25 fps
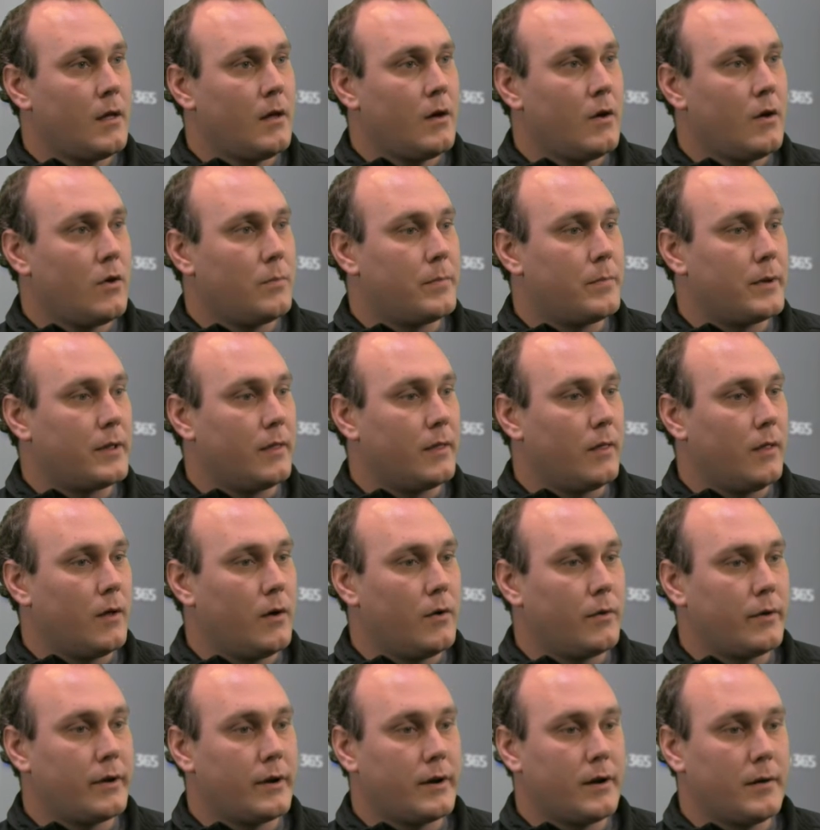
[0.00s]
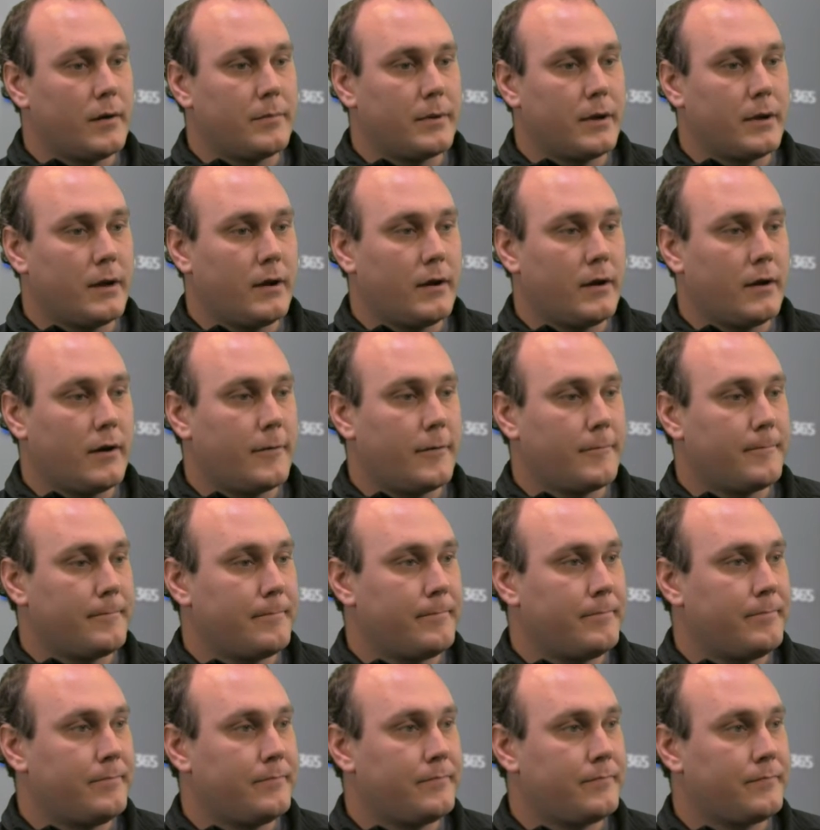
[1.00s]
Open Logan up here.
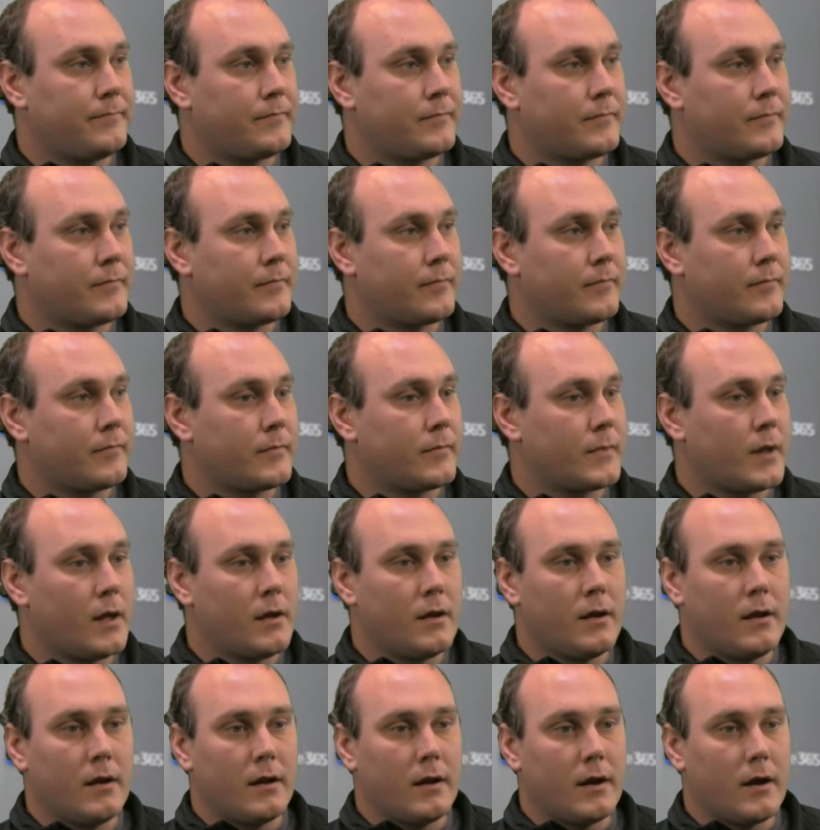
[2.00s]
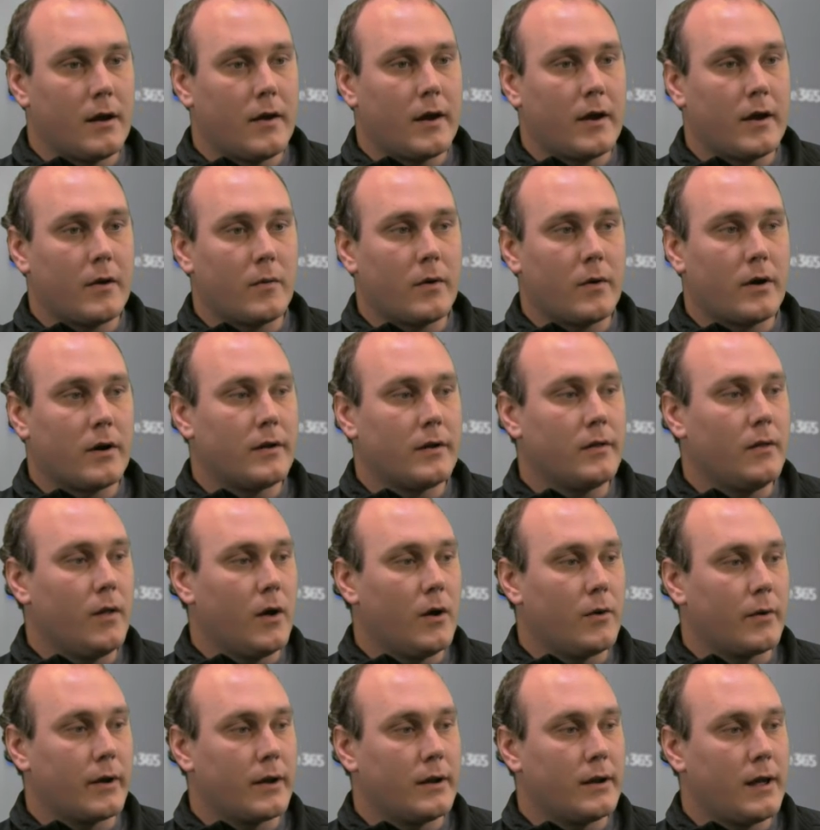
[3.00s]
Now here we're in
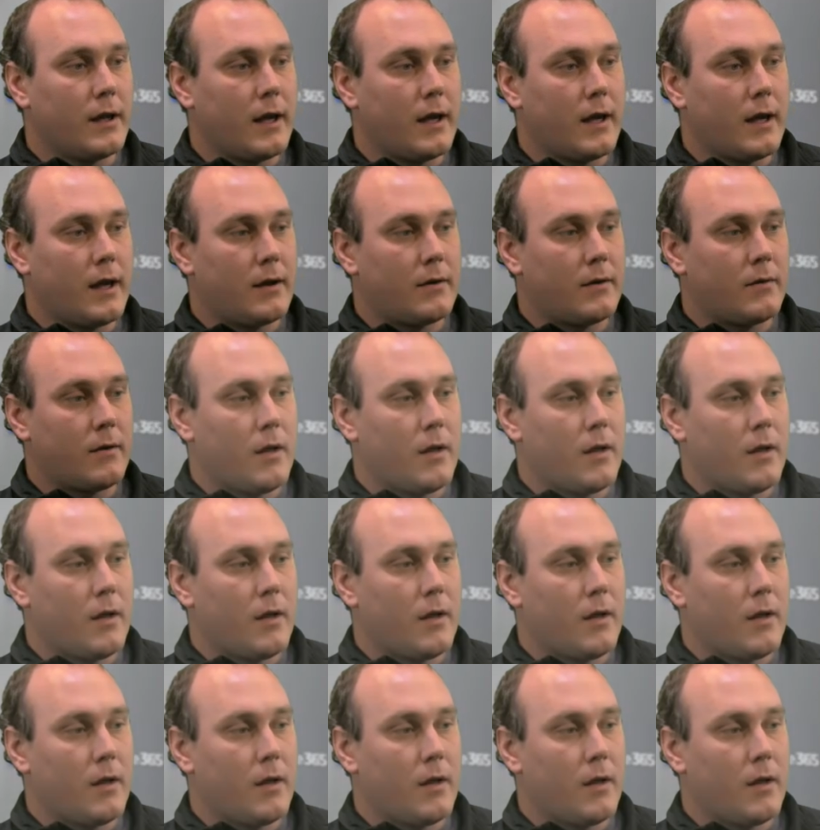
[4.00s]
Logan, and